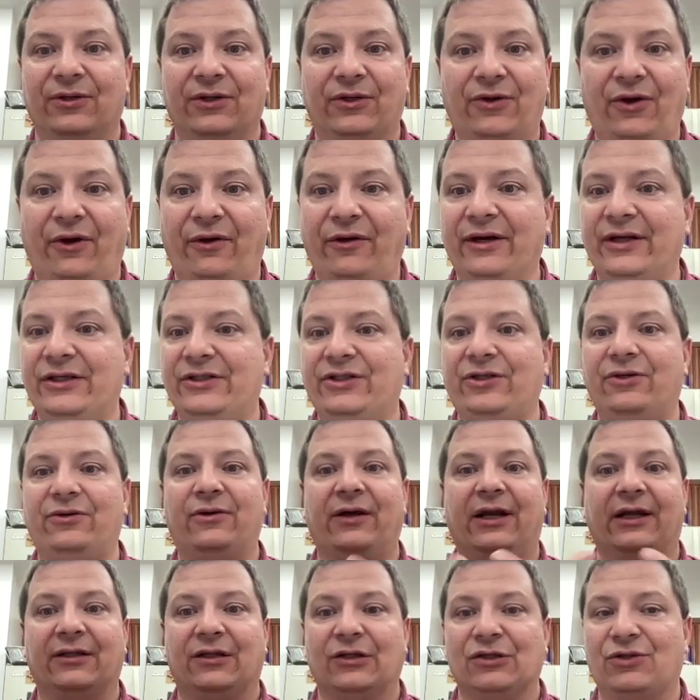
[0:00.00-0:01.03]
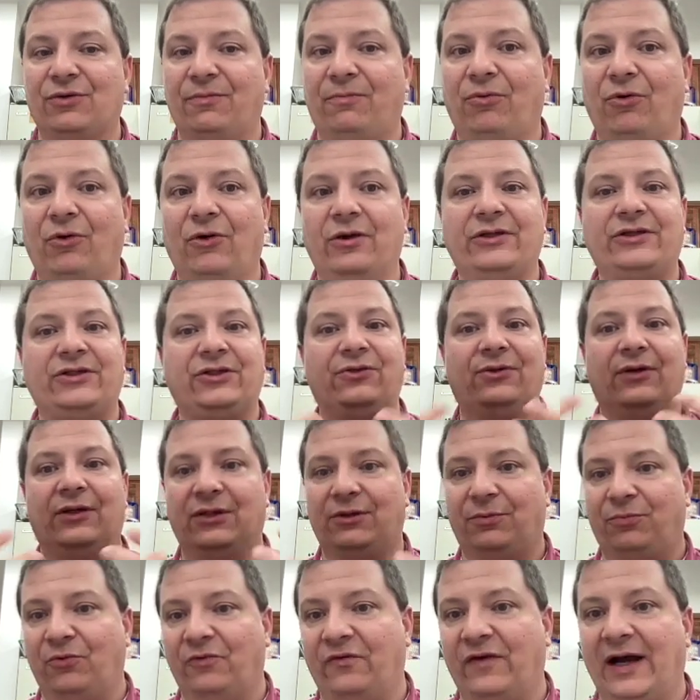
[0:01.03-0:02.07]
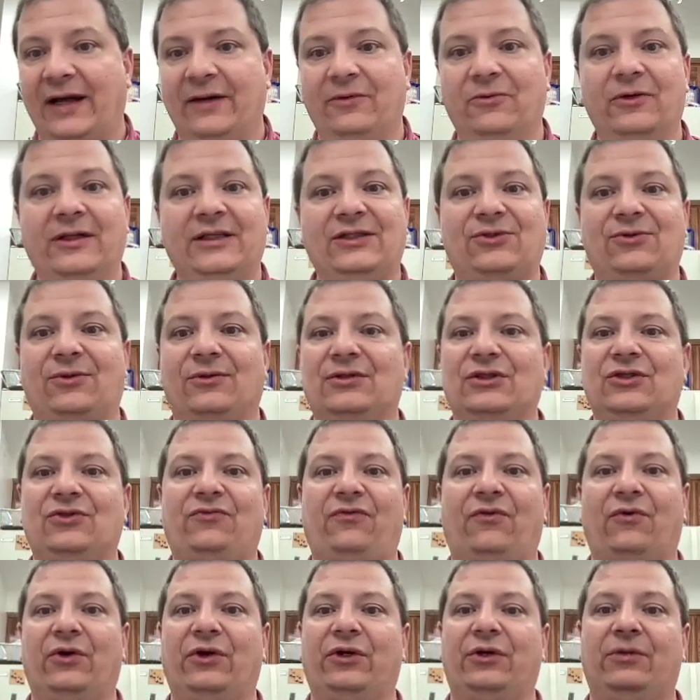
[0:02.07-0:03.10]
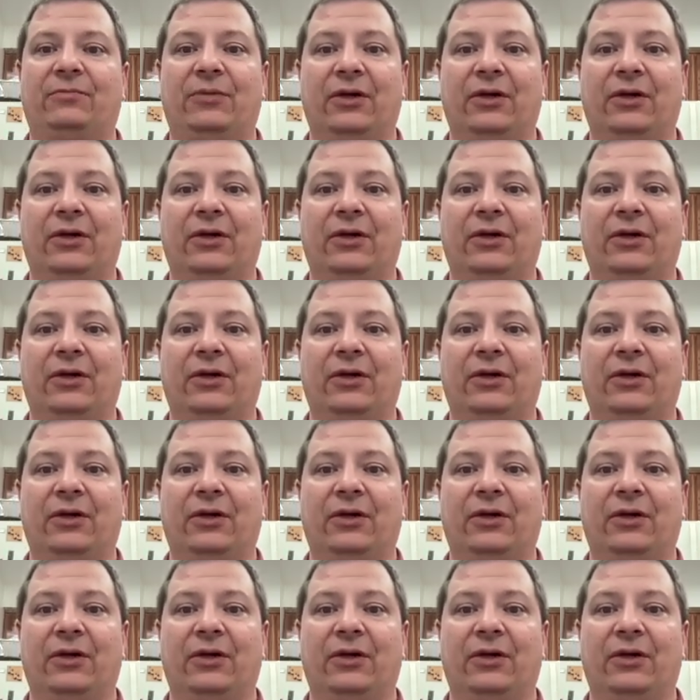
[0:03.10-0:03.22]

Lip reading: encourage you and to support you and to provide resources for you.